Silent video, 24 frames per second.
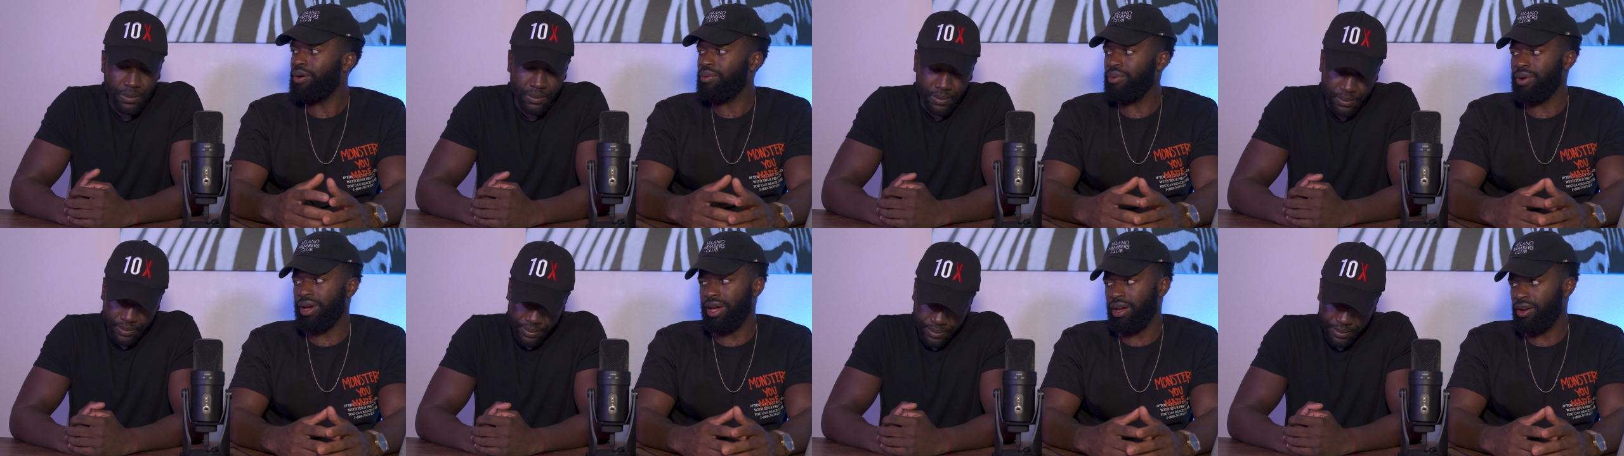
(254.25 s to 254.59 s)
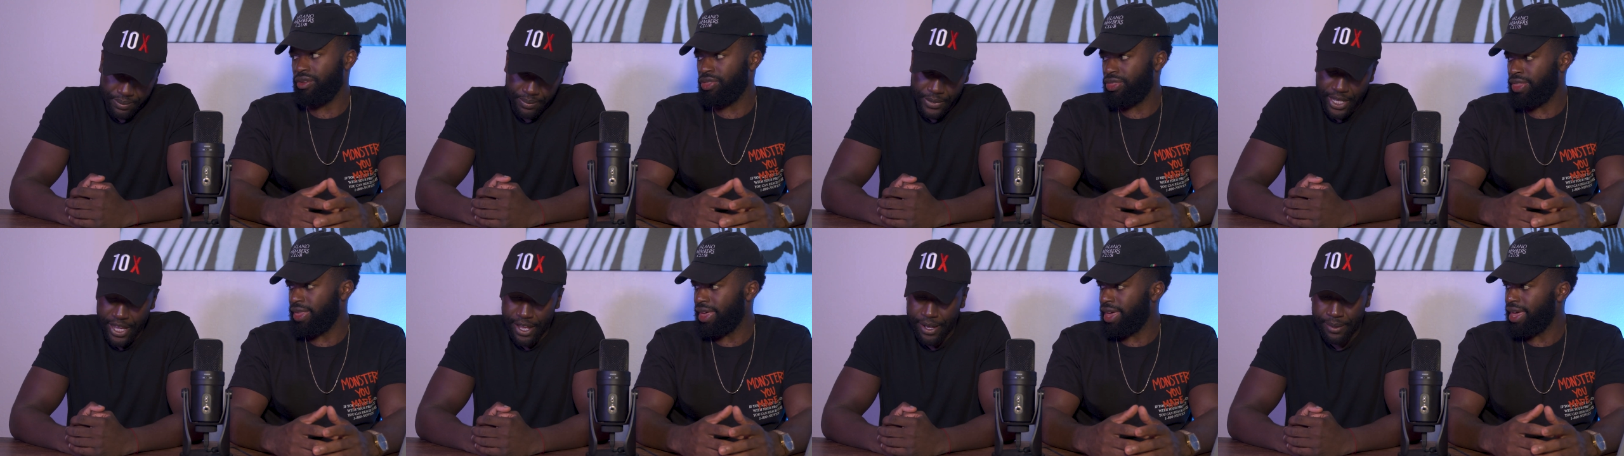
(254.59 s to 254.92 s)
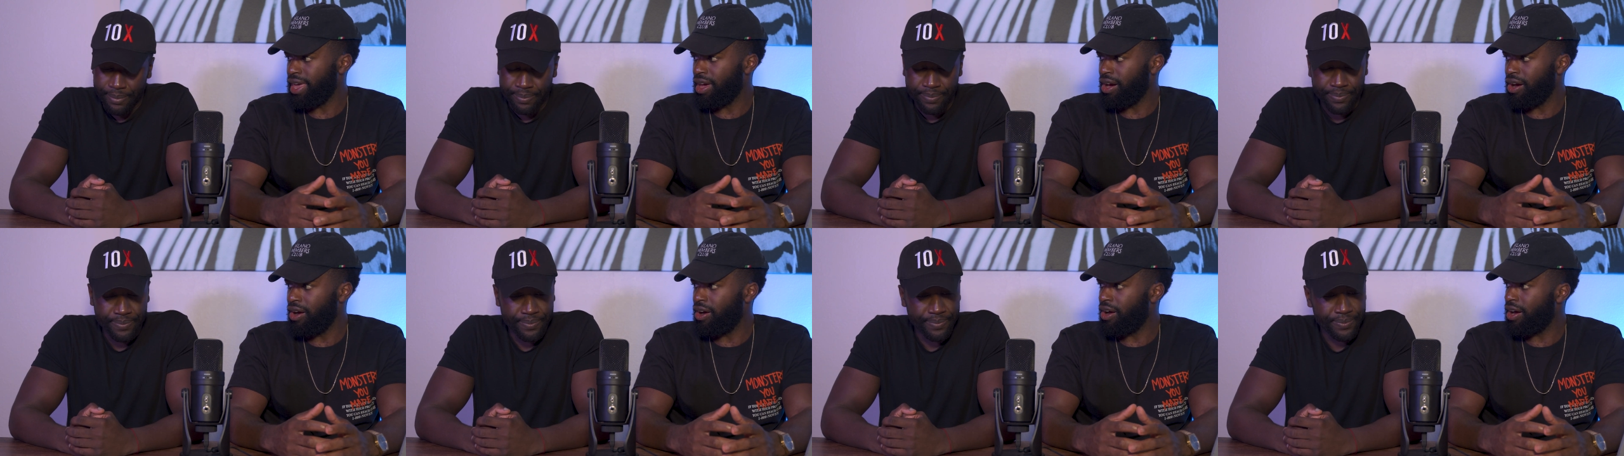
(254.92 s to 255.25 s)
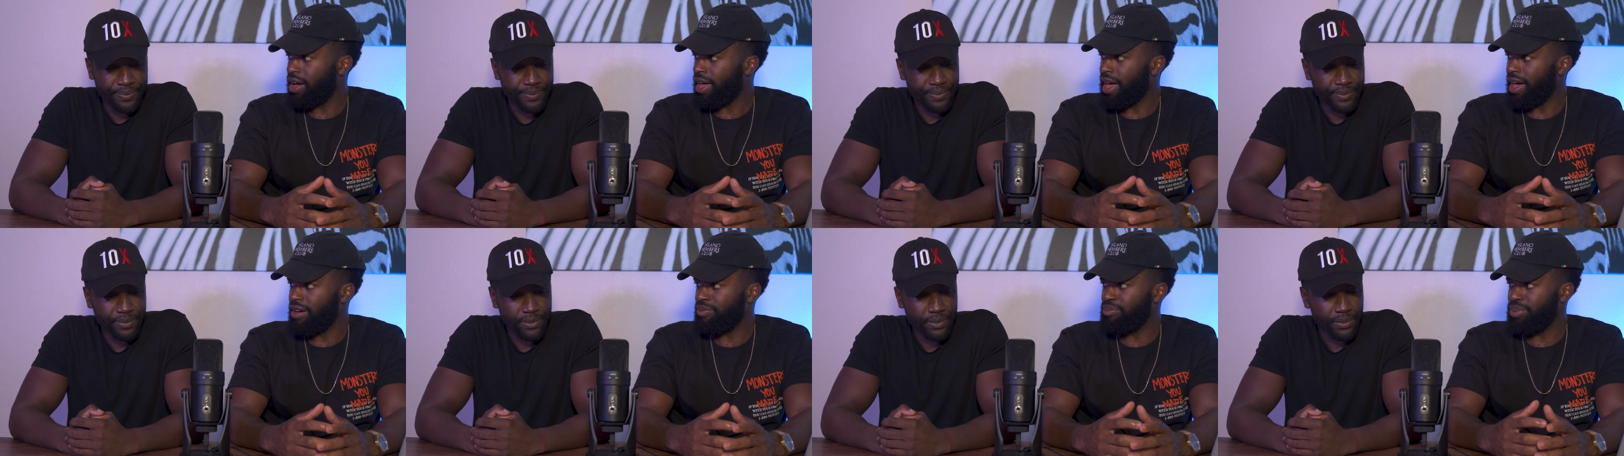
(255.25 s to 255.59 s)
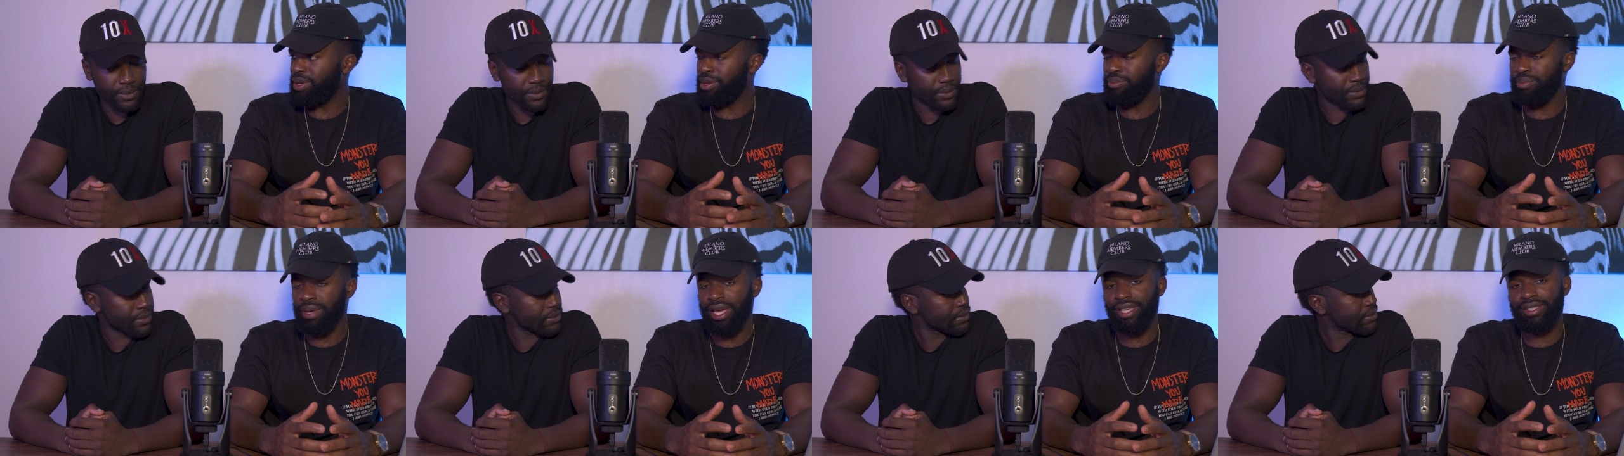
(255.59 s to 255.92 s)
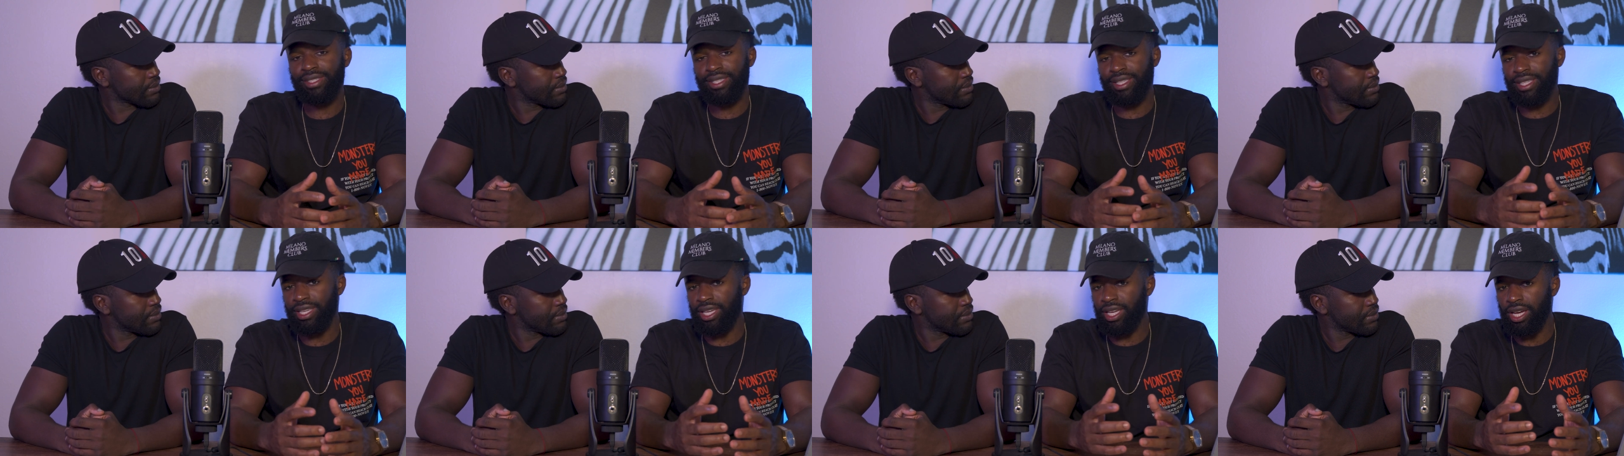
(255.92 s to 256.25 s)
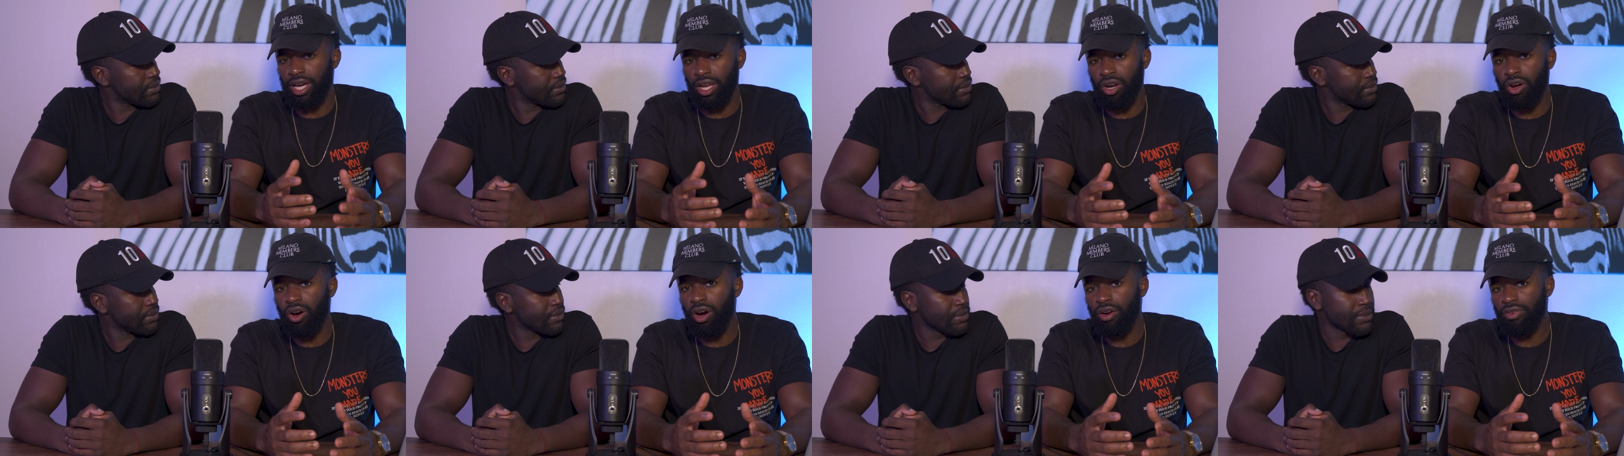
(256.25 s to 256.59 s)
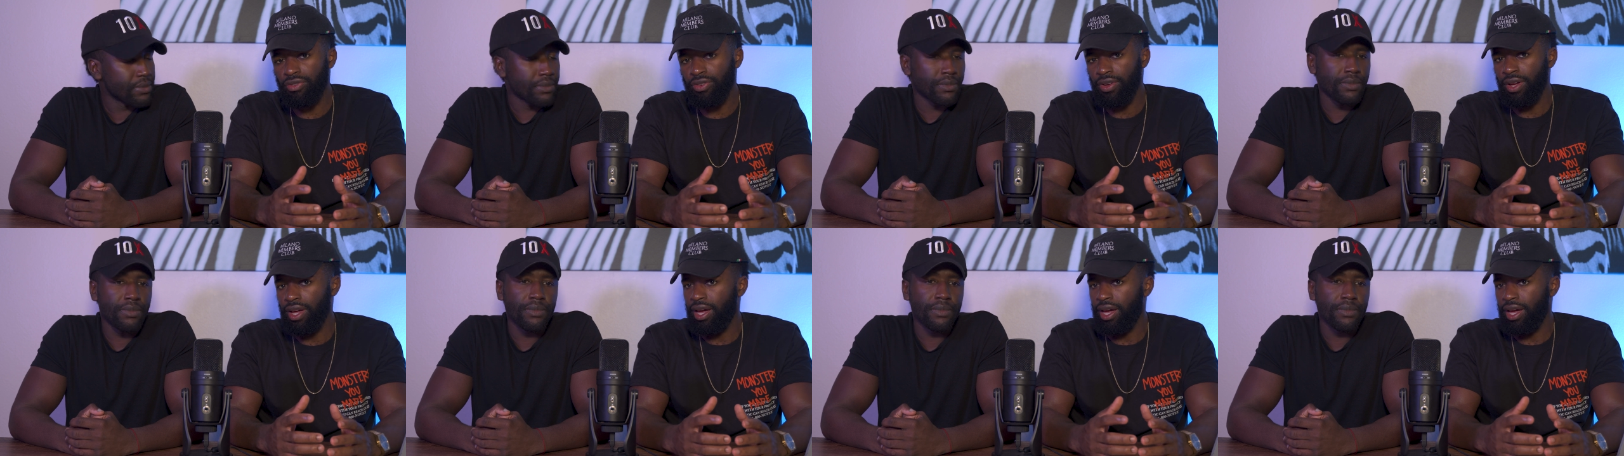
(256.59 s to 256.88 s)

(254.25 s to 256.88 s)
Speaker 1: where they are have been basically cut off,